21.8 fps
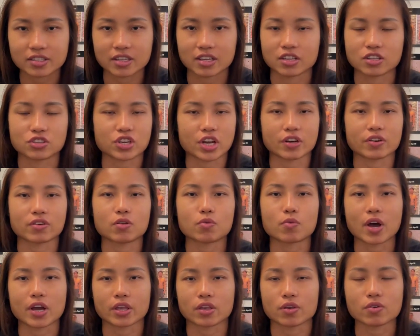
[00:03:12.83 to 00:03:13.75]
In general,
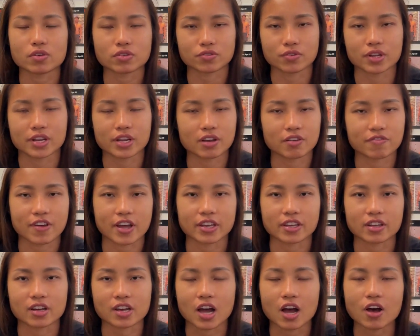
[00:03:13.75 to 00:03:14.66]
wagyu is really a
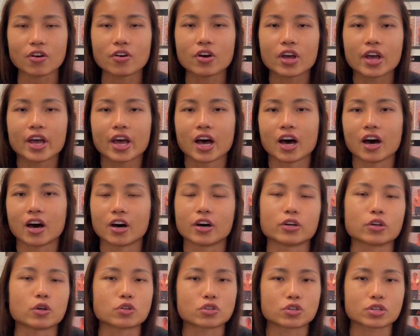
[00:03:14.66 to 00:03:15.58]
fattier cow.
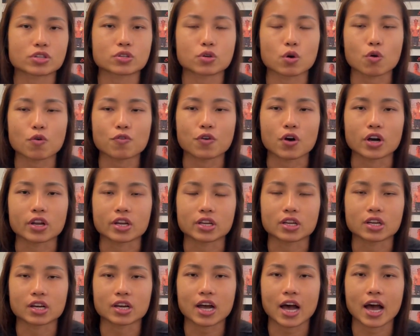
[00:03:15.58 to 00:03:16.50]
You just go for a
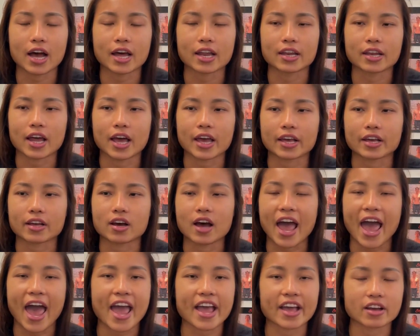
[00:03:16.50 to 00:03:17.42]
leaner cut like a
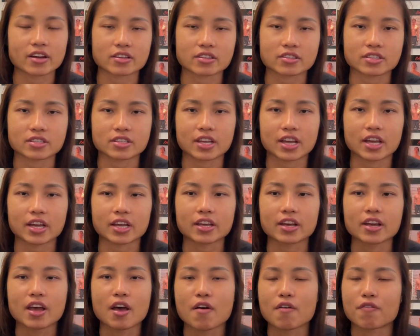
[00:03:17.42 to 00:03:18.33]
hanger steak,
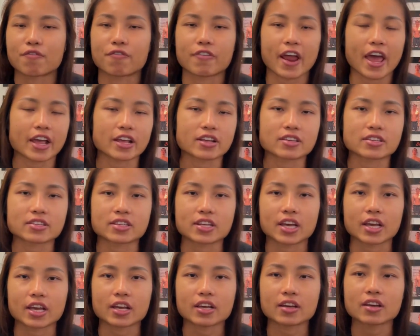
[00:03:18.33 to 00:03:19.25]
flank
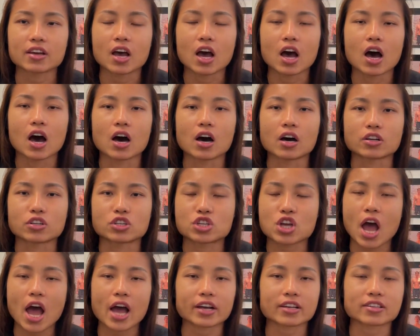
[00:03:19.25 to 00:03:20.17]
steak,
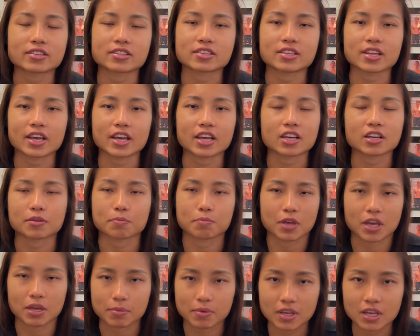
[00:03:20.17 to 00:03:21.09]
chuck steak,
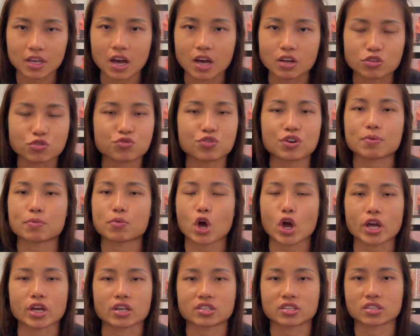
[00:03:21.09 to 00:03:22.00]
maybe a strip
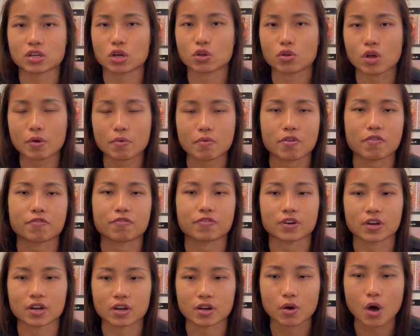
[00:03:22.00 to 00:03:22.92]
loin, a sirloin with
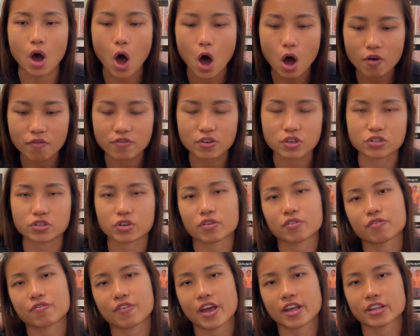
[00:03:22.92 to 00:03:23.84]
all
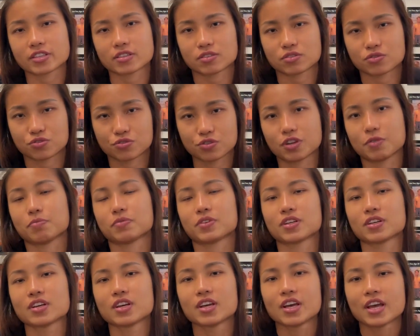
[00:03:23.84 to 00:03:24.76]
visual fats trimmed.
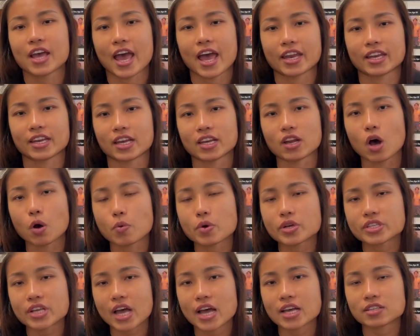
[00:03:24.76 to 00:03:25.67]
And then
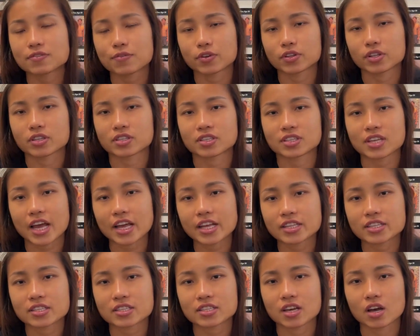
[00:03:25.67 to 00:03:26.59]
always ask for the
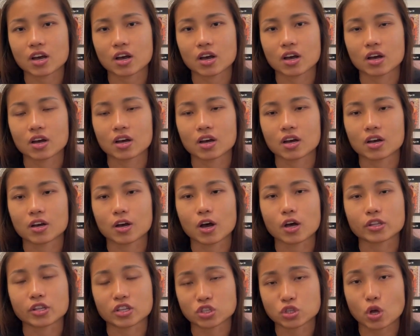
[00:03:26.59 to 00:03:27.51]
sides,
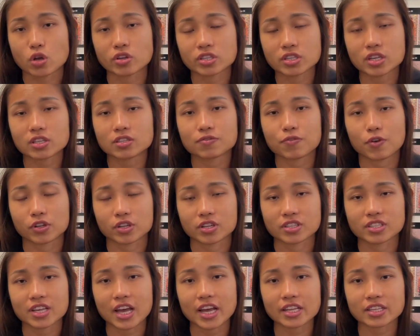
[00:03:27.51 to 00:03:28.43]
the sauces for the
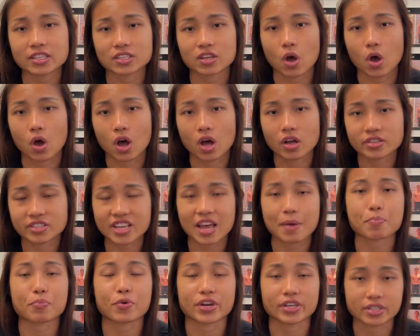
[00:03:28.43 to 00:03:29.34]
sides
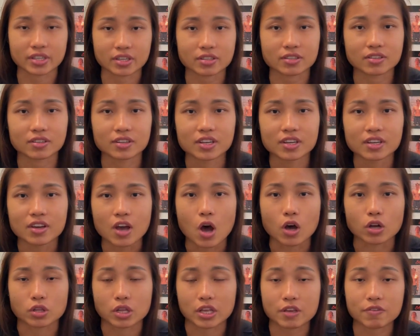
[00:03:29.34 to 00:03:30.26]
separated,
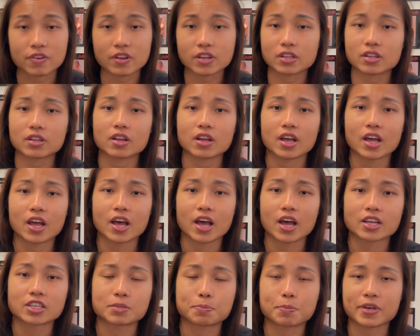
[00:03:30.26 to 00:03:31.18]
or even
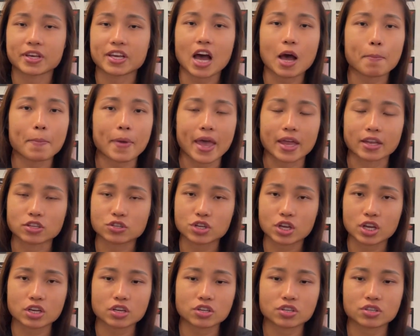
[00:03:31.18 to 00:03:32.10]
speak up and
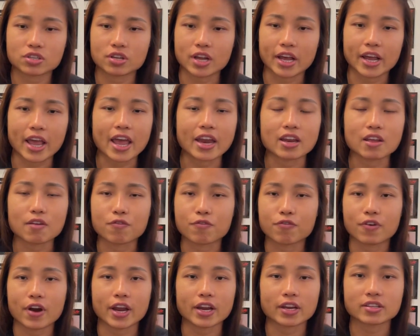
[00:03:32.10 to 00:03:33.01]
change like any
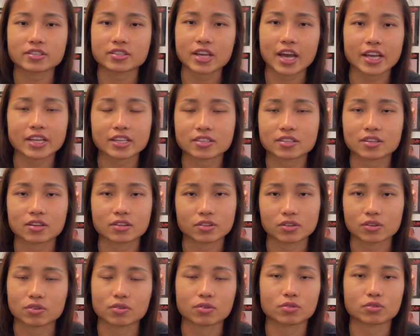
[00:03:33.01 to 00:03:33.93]
fried sides,
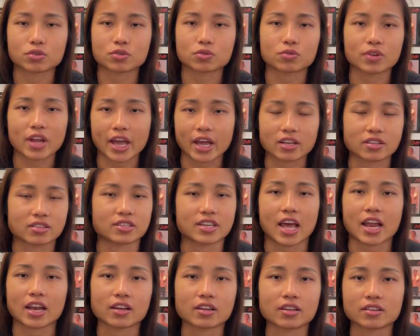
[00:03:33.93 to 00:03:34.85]
to like a
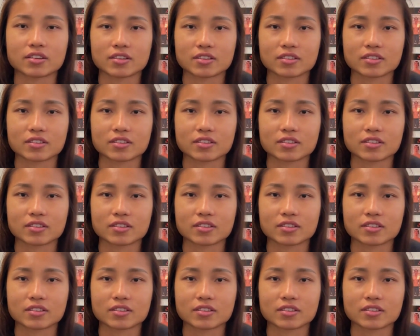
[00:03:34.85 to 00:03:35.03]
salad.